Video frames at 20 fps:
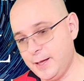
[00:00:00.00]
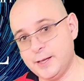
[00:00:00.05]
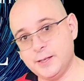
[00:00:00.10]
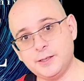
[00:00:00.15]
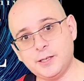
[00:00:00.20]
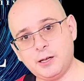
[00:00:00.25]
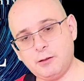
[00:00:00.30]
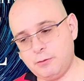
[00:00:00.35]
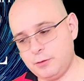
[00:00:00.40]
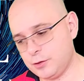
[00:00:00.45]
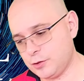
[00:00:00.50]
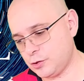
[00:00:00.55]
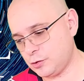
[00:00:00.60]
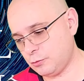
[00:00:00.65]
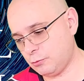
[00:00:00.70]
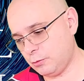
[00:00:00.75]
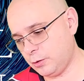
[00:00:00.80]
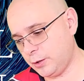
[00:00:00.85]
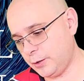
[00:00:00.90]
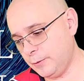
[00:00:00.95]
and telling a
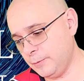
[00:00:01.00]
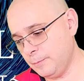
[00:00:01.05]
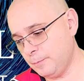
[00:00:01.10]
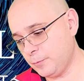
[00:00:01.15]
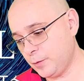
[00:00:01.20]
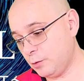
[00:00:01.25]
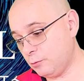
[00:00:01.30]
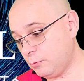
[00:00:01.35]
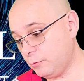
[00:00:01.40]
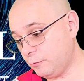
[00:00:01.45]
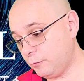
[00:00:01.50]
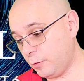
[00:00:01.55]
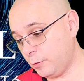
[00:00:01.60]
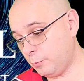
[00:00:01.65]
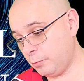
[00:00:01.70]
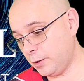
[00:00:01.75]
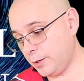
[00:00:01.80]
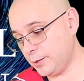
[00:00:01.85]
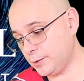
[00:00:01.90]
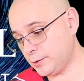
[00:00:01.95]
story that
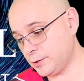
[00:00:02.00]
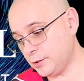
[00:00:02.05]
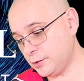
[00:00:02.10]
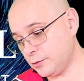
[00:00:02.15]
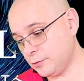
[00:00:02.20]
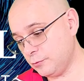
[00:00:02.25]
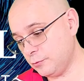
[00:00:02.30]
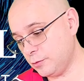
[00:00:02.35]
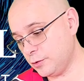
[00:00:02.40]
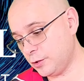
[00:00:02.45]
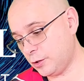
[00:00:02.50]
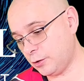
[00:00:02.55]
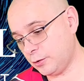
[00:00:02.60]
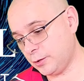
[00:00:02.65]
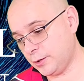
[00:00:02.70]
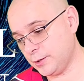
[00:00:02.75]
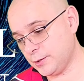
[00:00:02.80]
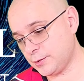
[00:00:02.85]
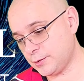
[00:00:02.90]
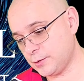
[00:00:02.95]
reverberates into the
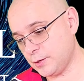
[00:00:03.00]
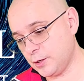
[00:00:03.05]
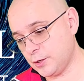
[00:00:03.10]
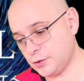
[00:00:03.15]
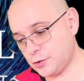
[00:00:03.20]
darkness,